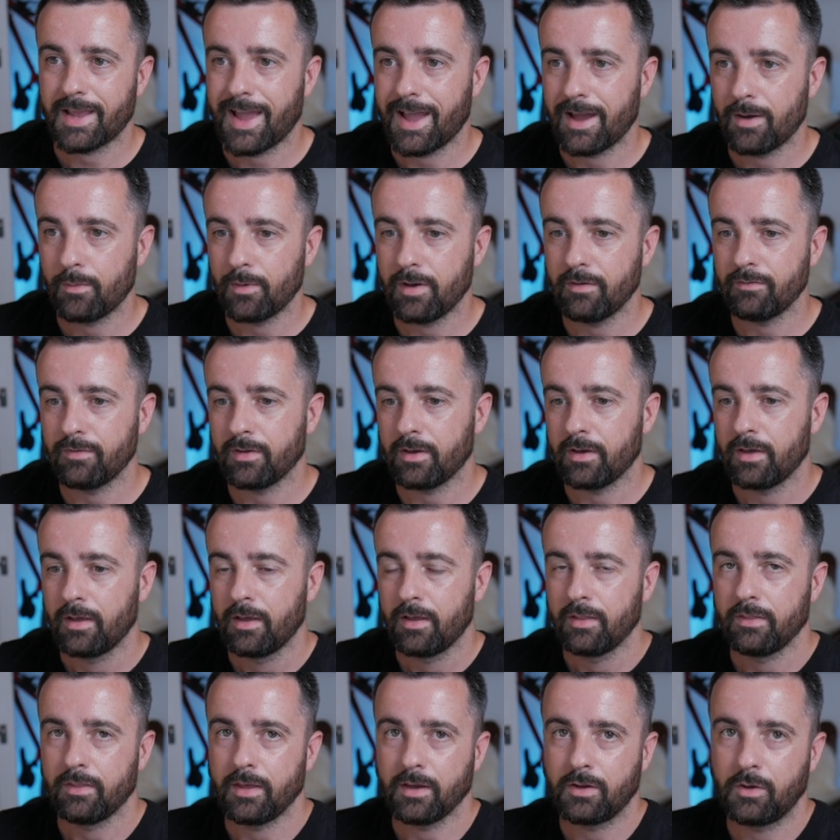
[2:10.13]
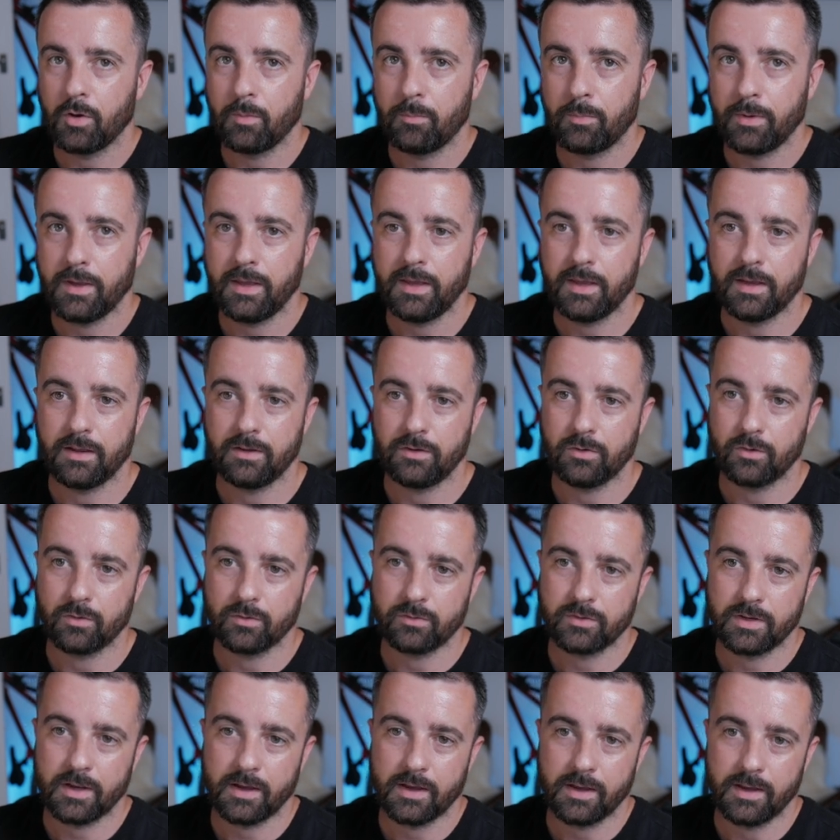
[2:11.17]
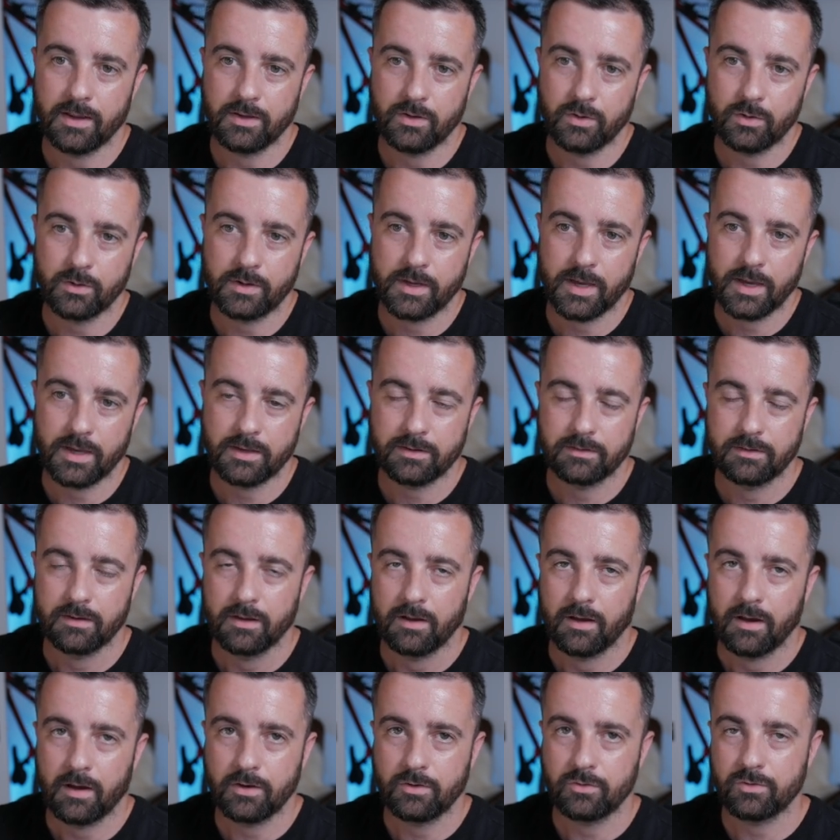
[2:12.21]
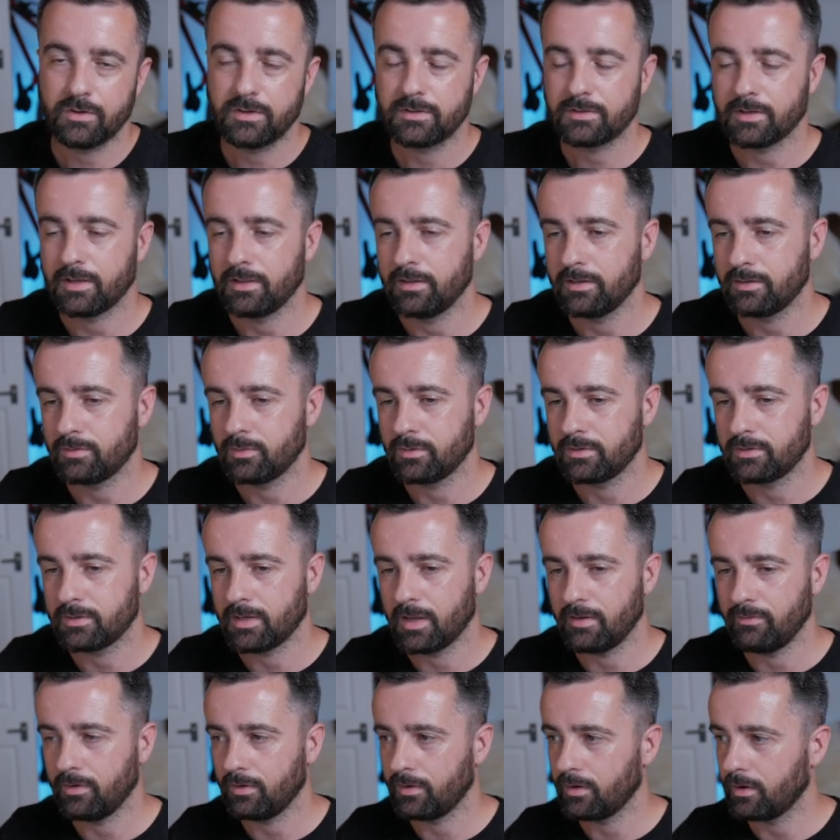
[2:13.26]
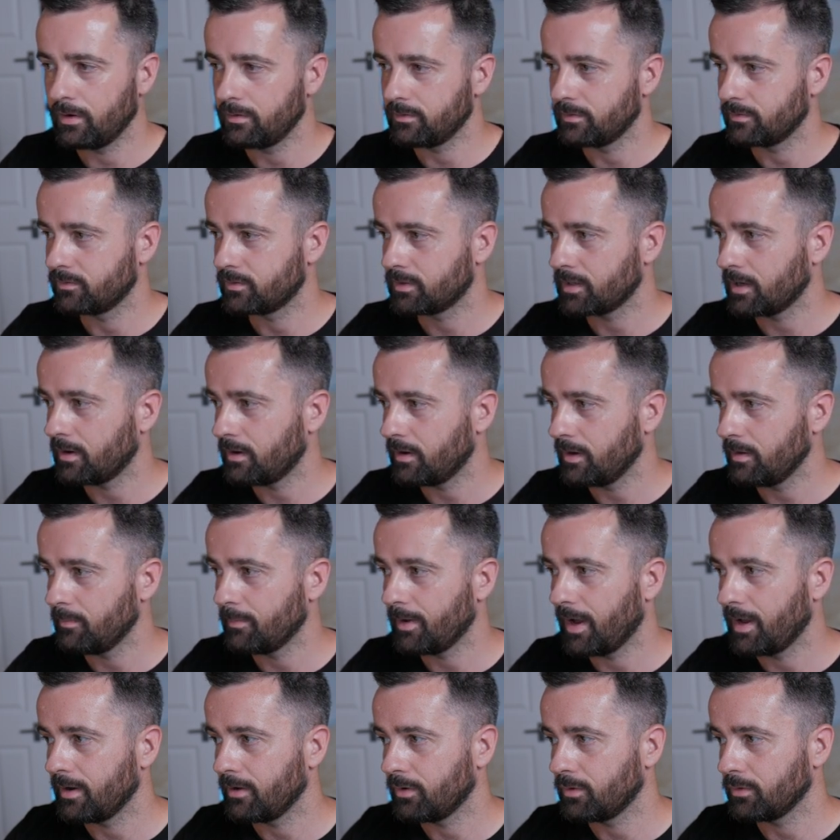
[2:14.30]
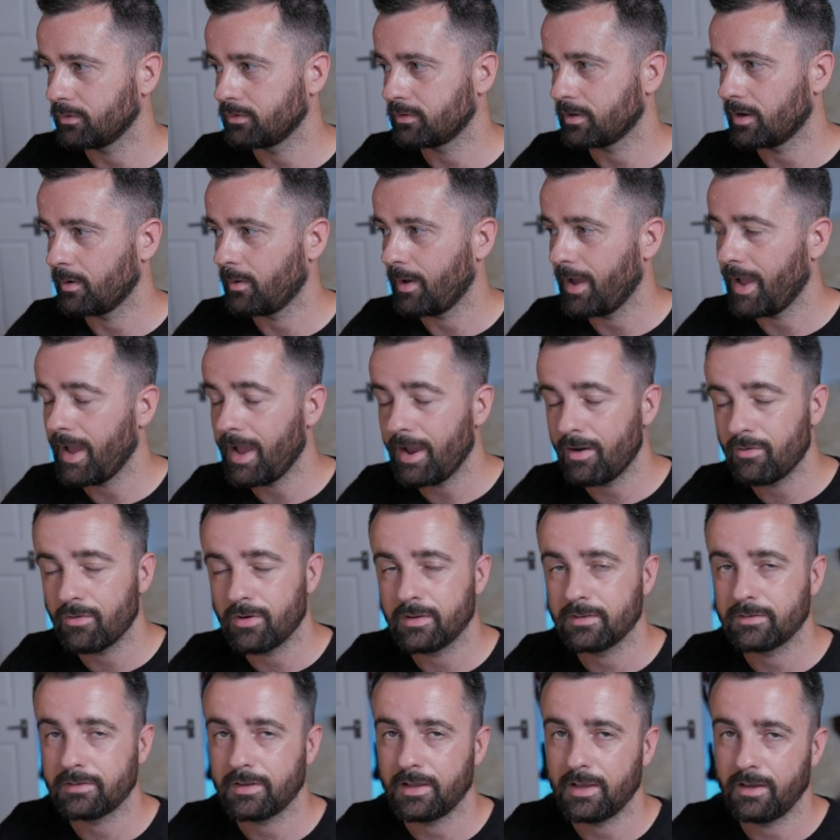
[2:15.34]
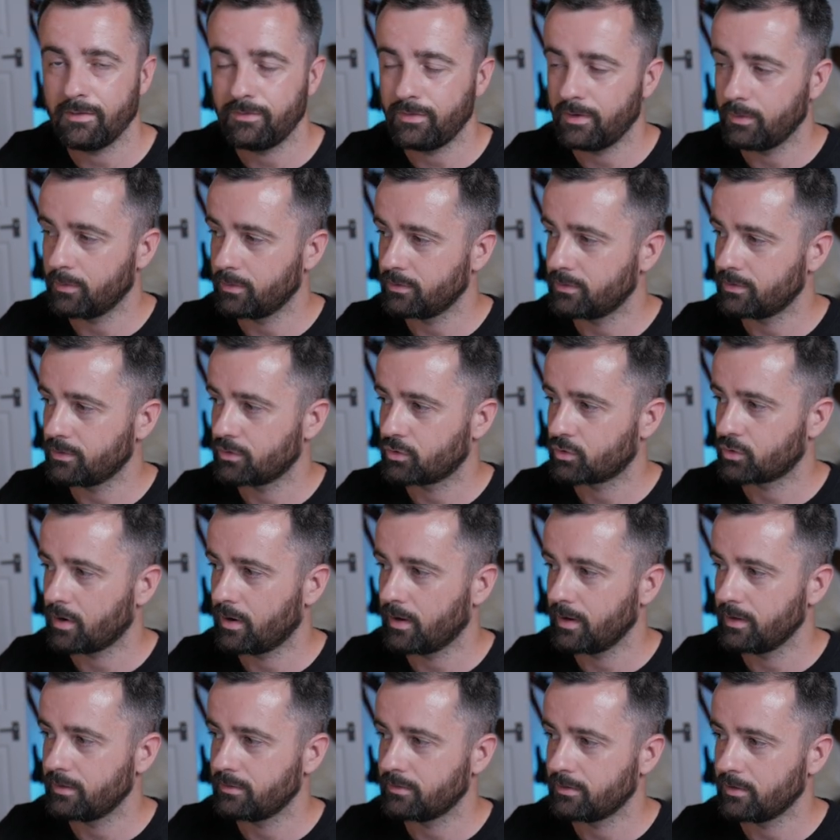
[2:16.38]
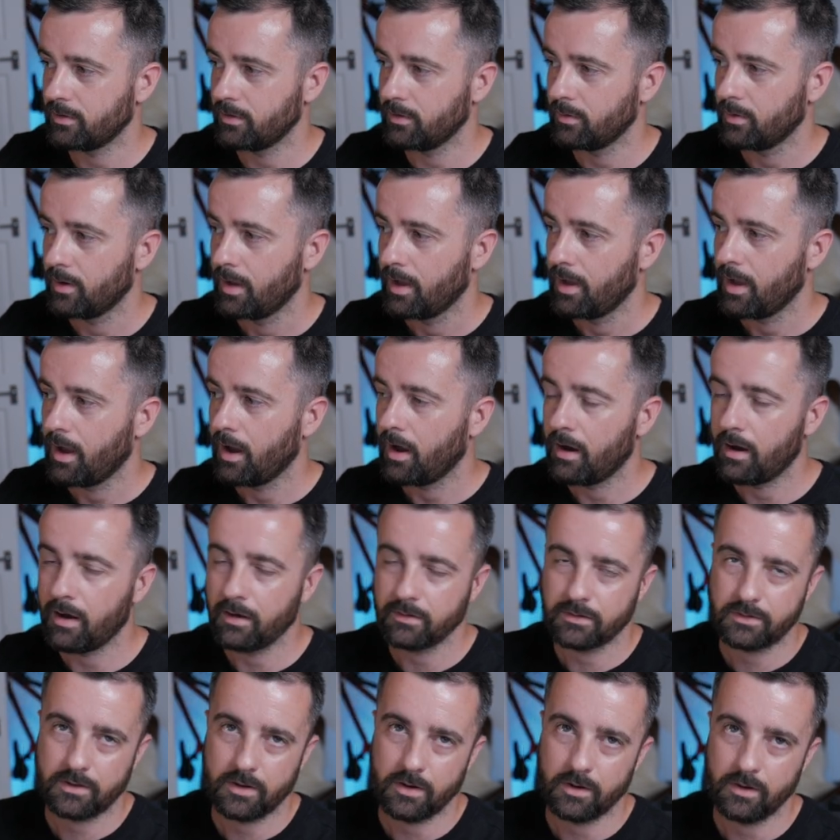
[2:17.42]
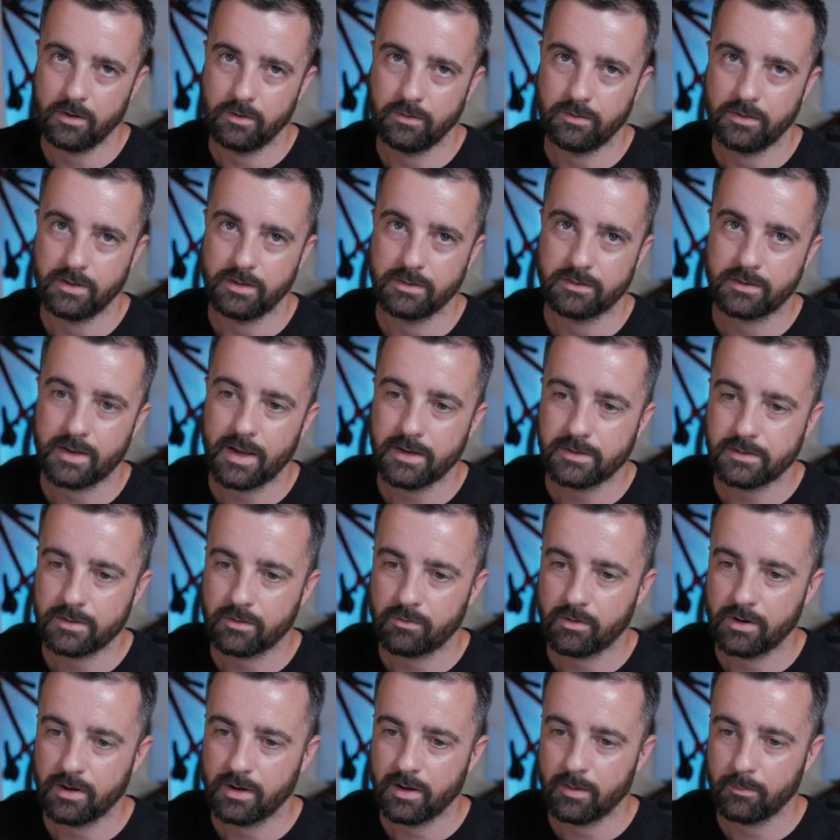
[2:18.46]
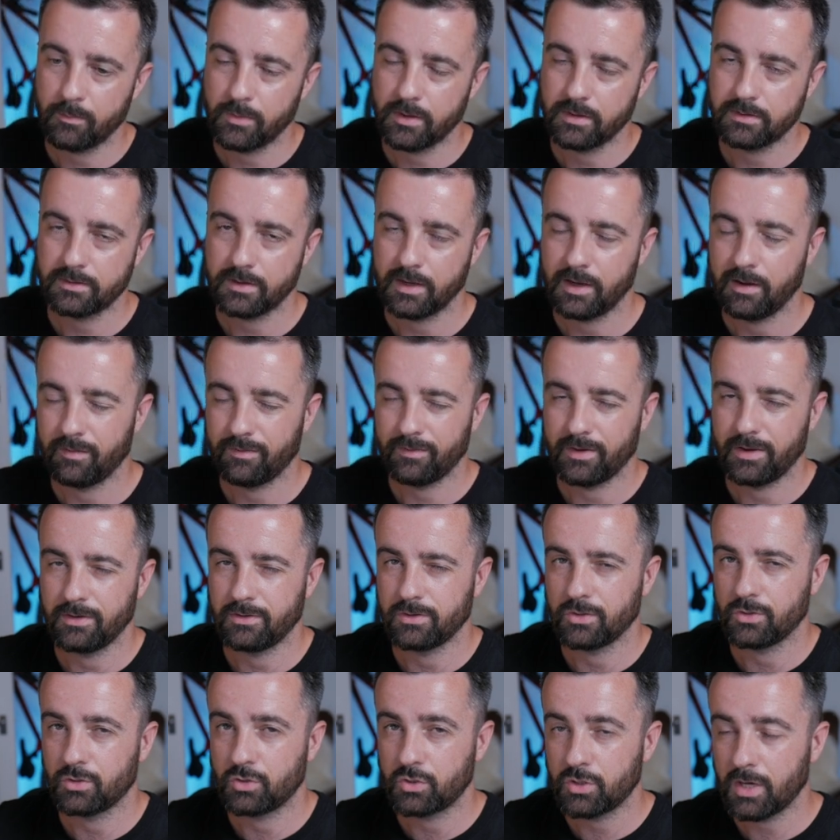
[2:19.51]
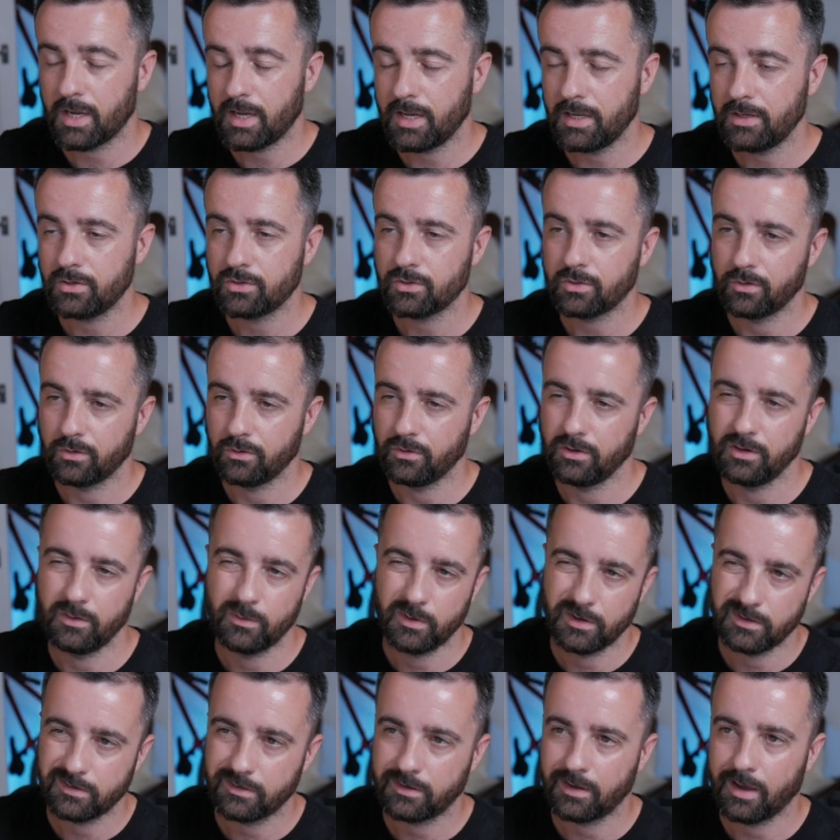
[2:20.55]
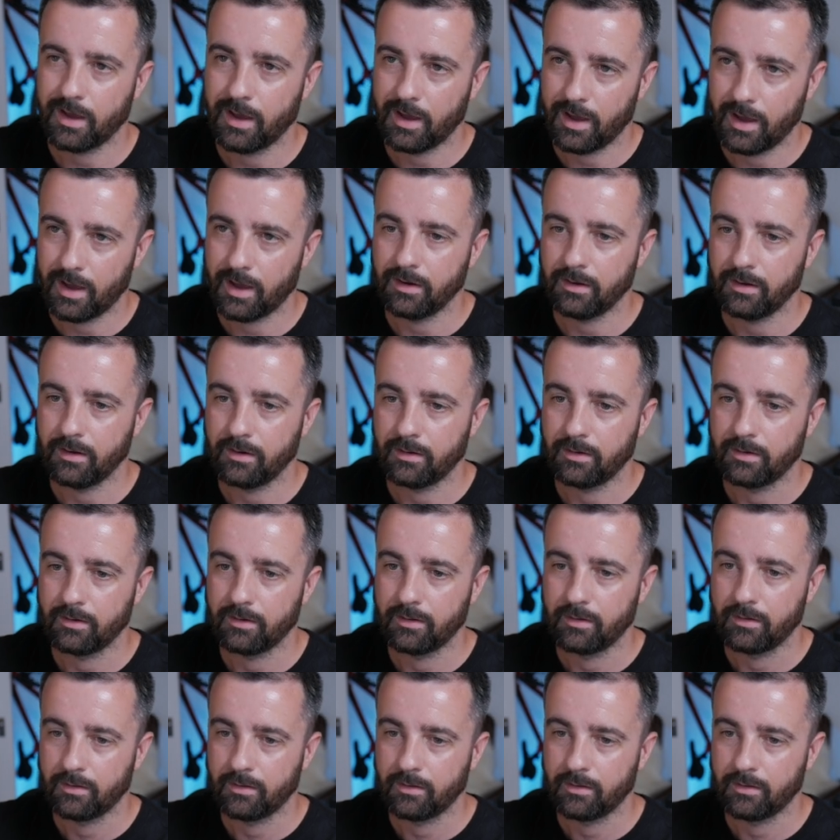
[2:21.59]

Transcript: However, there could be, in your case, hundreds, and this would save you loads of time and also errors if you were to try to hard code these category numbers if they should change or new ones get added.